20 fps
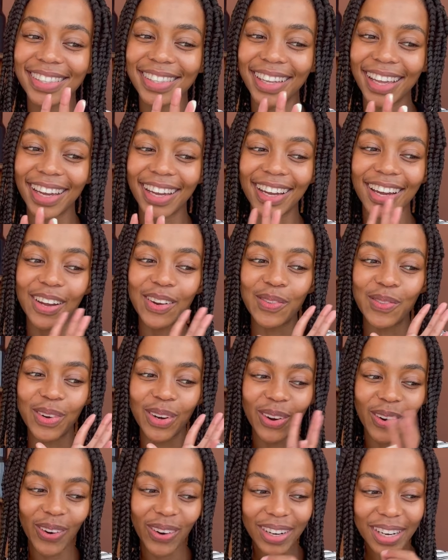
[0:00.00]
Like,
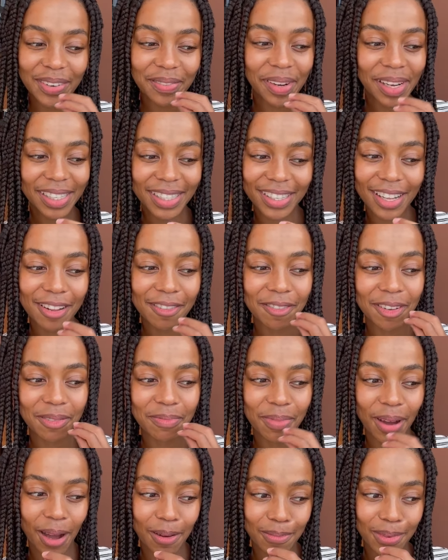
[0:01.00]
recording myself in
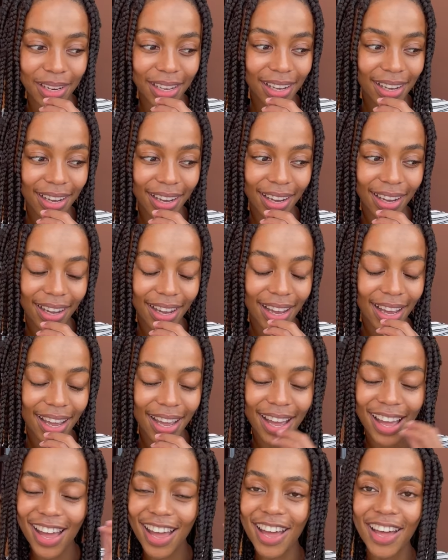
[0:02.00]
public,
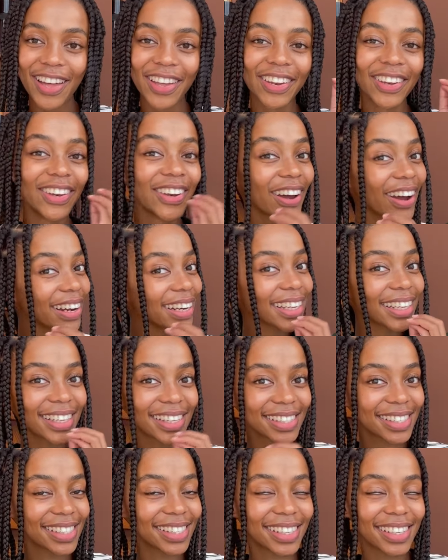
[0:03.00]
not
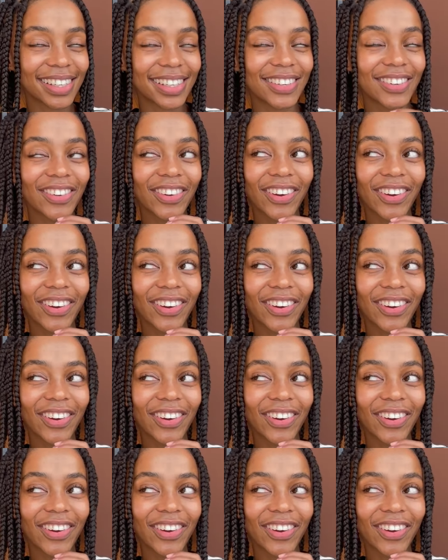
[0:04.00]
easy.